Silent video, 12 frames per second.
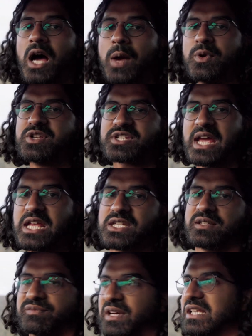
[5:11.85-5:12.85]
I wouldn't change
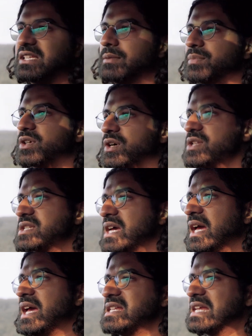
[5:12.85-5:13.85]
it for anything because
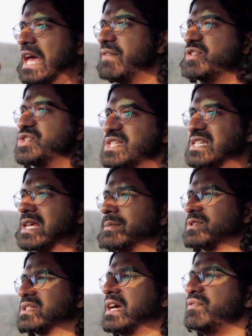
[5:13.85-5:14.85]
it's a heavy GT
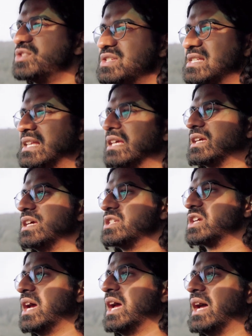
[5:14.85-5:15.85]
gearbox, heavy GT
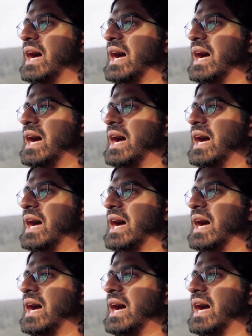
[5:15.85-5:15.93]
linkage.